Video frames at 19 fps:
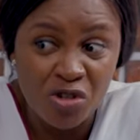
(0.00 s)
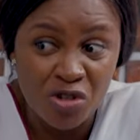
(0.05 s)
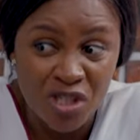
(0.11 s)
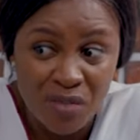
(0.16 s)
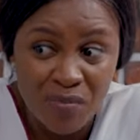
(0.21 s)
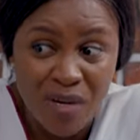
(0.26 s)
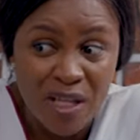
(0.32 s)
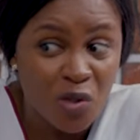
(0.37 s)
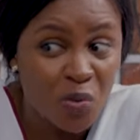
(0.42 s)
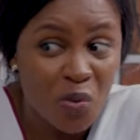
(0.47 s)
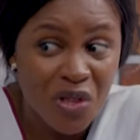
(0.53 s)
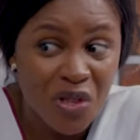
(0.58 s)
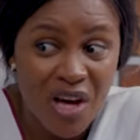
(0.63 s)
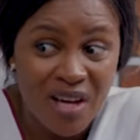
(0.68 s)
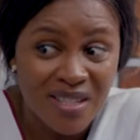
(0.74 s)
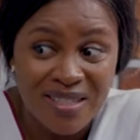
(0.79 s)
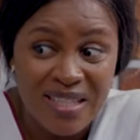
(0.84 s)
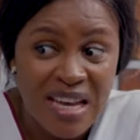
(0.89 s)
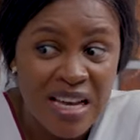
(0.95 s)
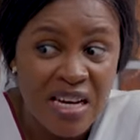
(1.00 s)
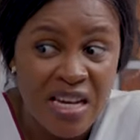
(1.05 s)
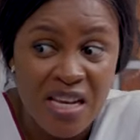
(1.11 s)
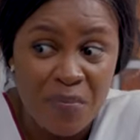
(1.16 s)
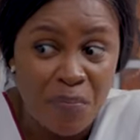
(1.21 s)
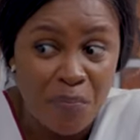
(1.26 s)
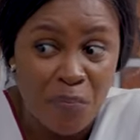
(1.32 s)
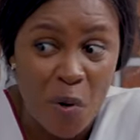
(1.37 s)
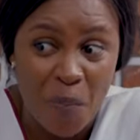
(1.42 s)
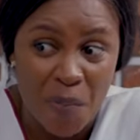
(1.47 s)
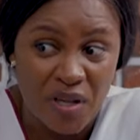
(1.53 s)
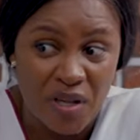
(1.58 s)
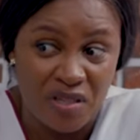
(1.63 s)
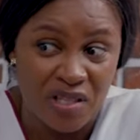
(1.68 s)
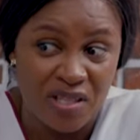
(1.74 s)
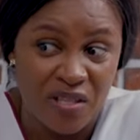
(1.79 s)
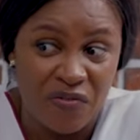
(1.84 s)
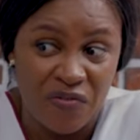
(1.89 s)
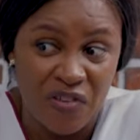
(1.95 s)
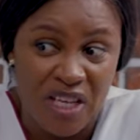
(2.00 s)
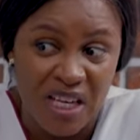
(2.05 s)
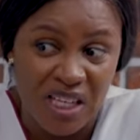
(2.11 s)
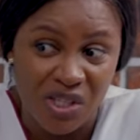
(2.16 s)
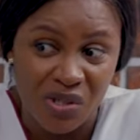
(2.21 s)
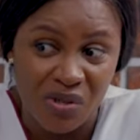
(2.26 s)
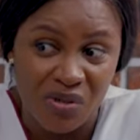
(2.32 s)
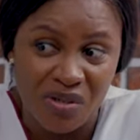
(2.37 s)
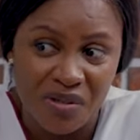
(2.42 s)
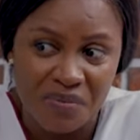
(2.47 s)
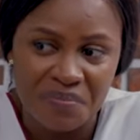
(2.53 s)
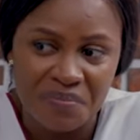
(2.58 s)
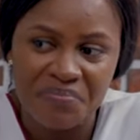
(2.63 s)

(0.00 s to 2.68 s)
treatment without any proper certification.